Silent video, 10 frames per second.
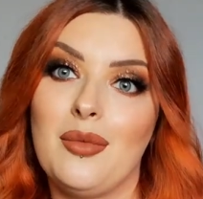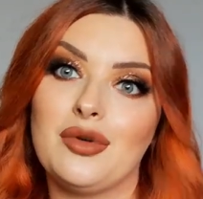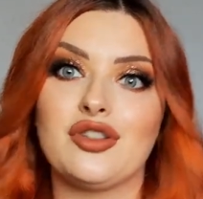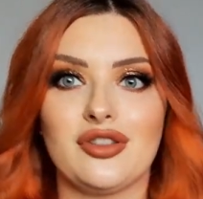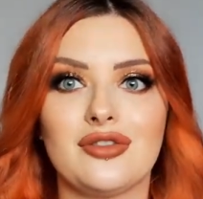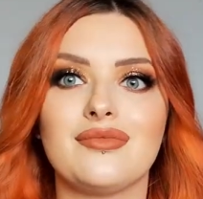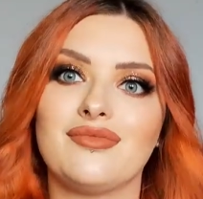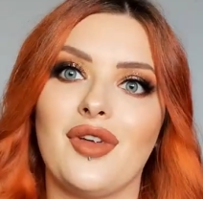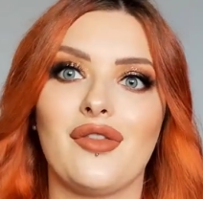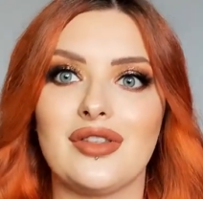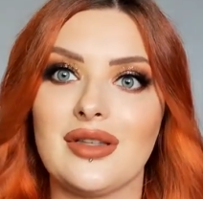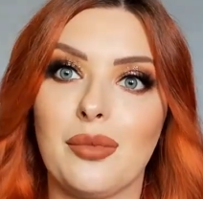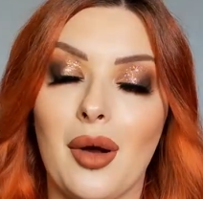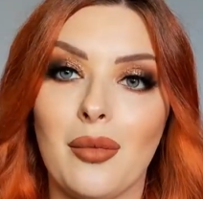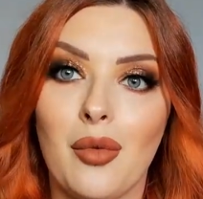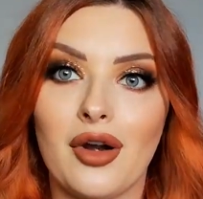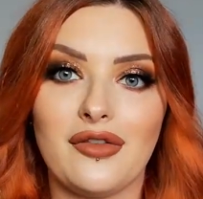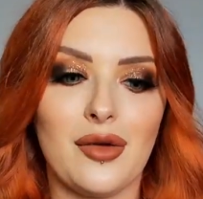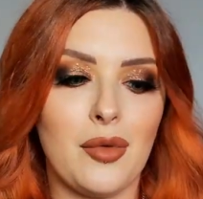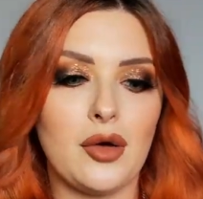but just obviously pop one
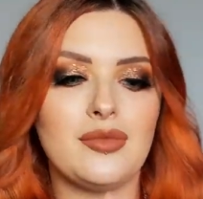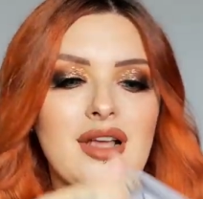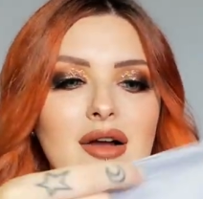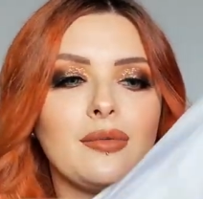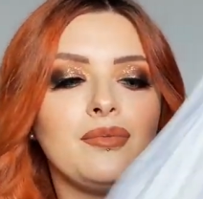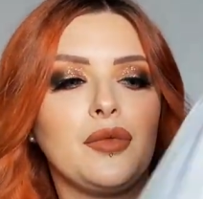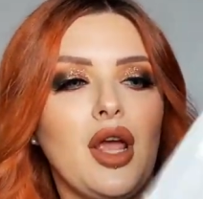of your boobs out.